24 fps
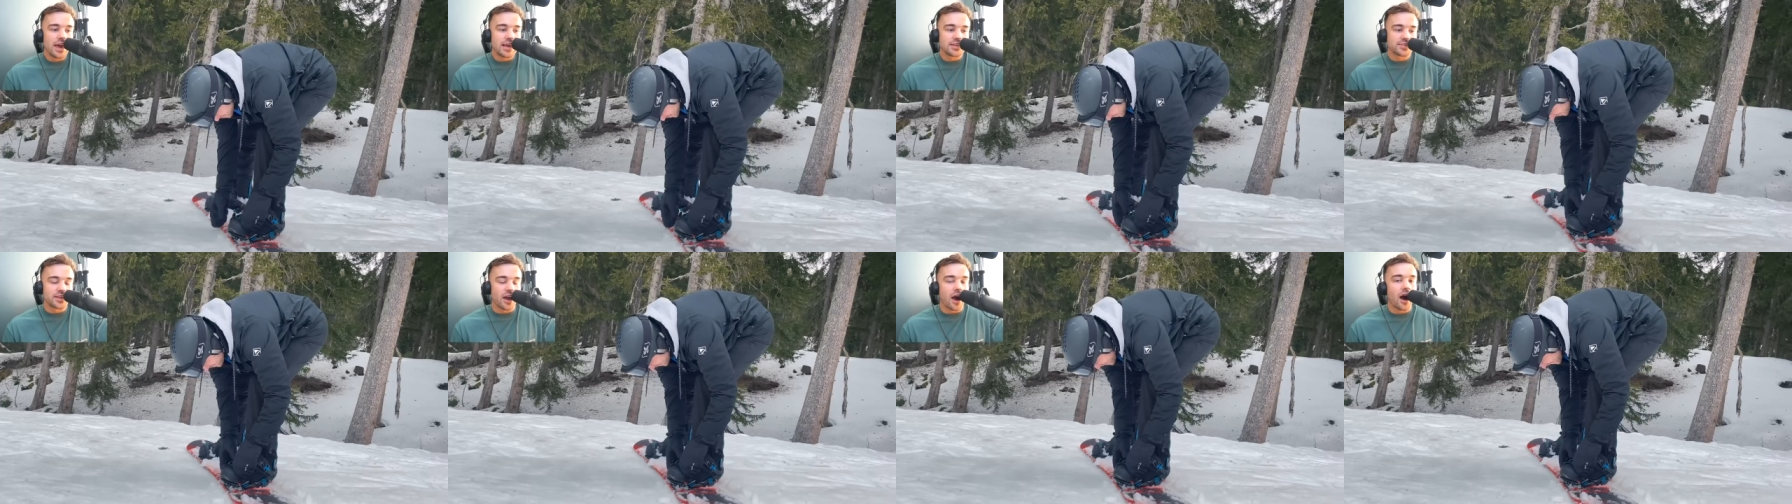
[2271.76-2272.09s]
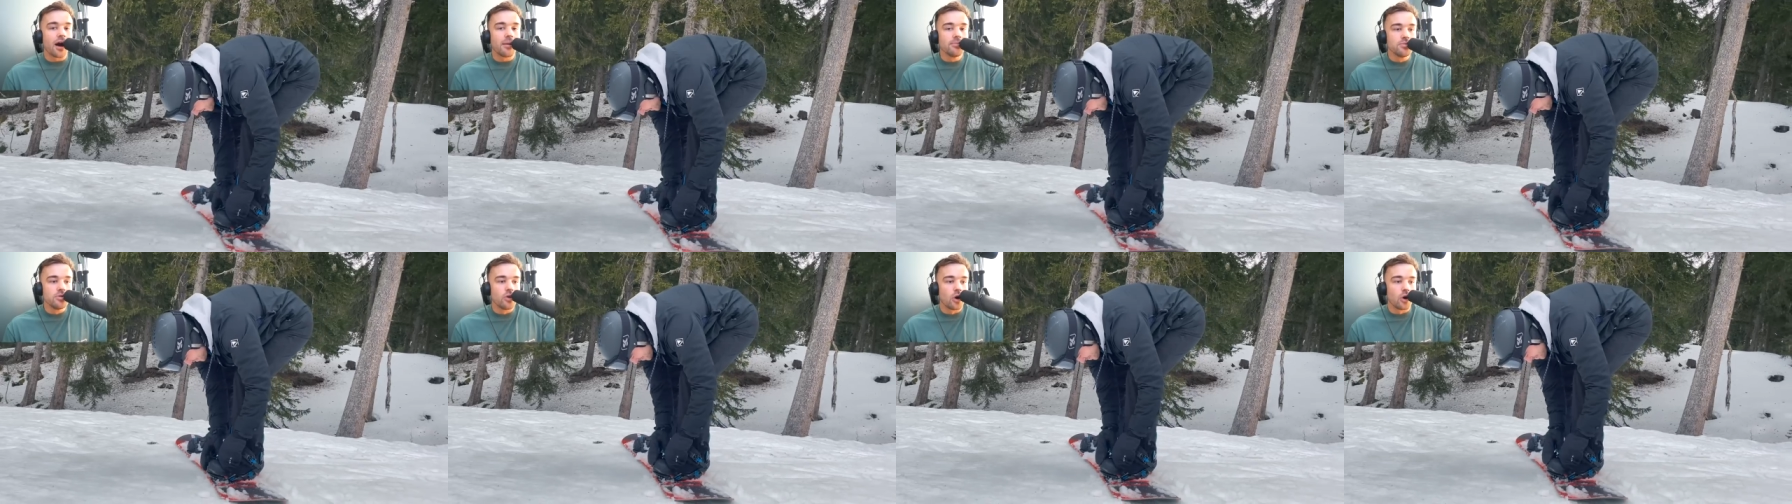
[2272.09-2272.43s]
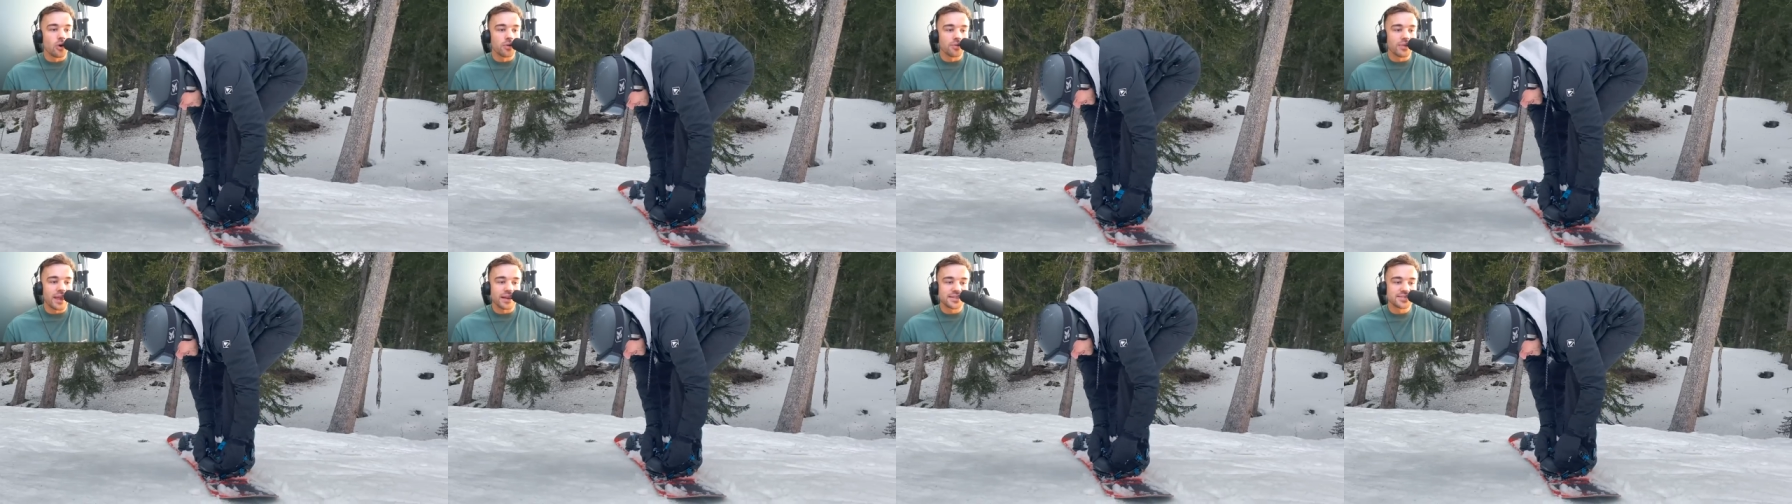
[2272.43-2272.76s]
it's like, I'm
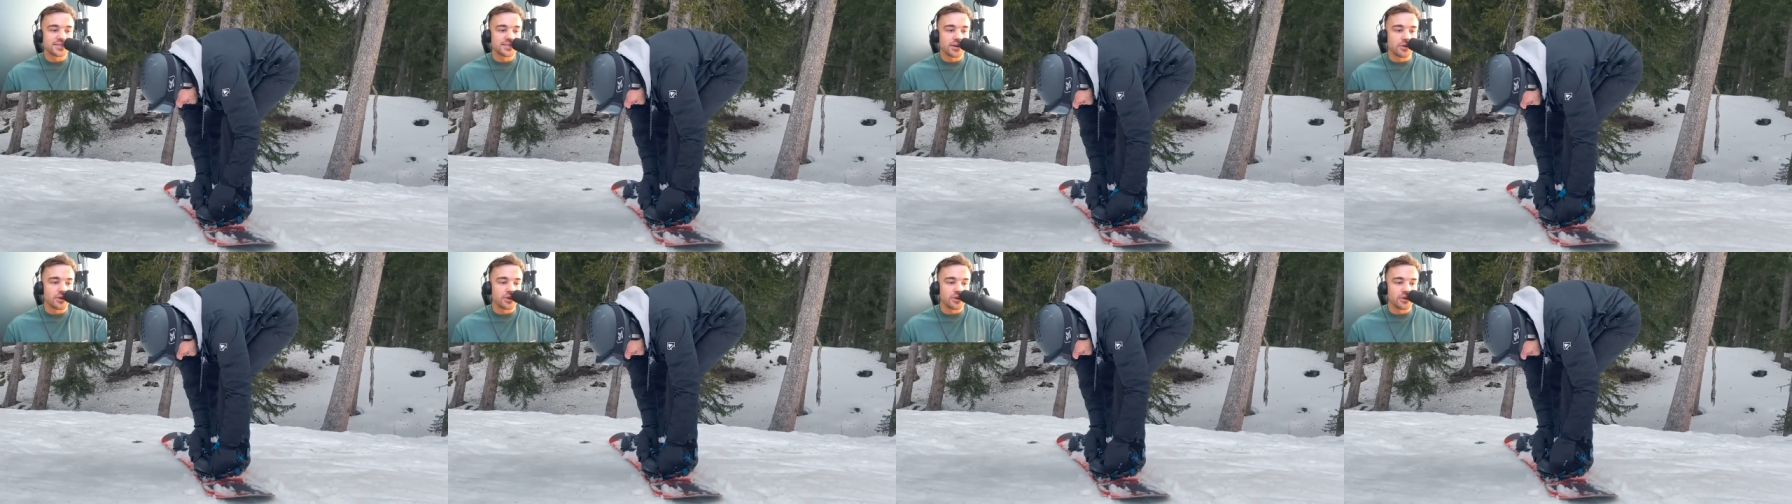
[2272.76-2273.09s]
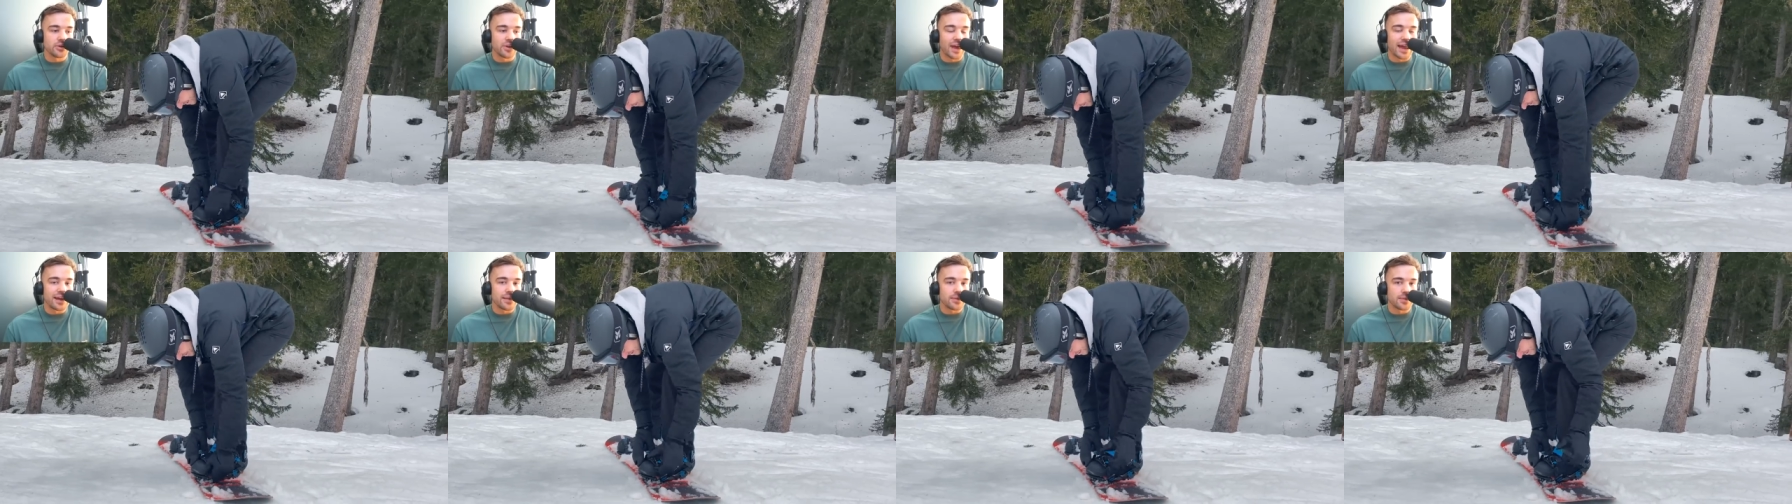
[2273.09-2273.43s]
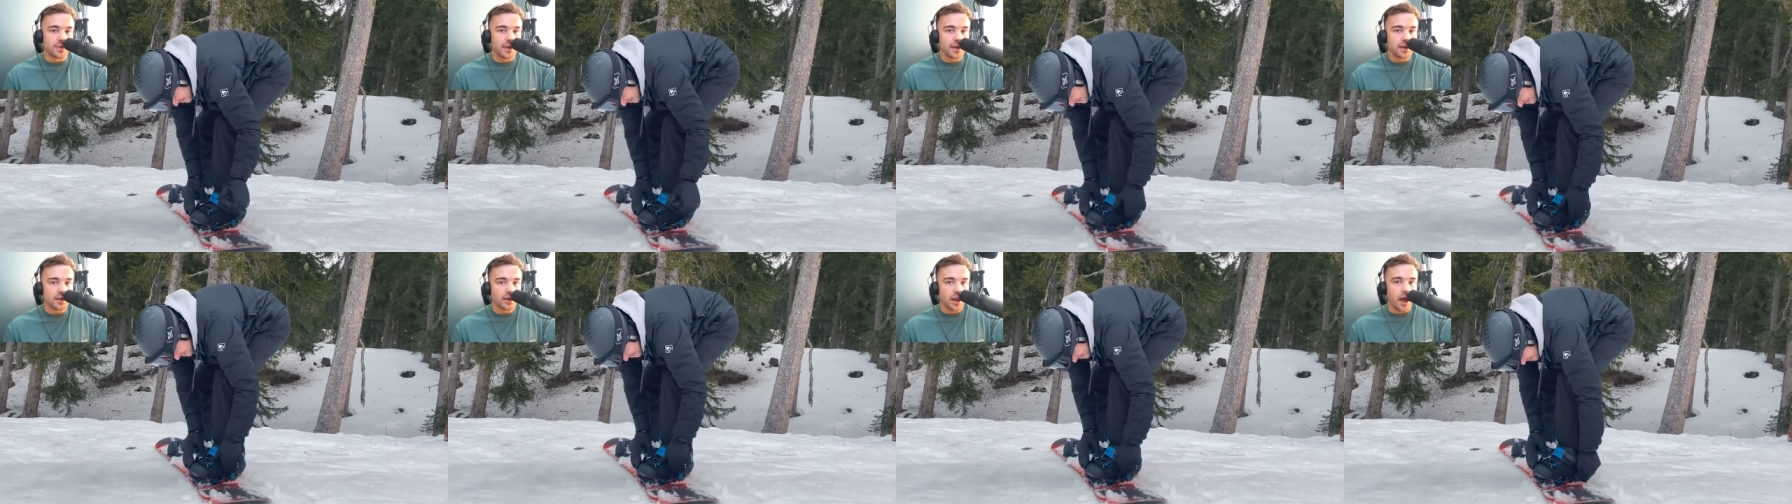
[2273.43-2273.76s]
not necessarily good at anything.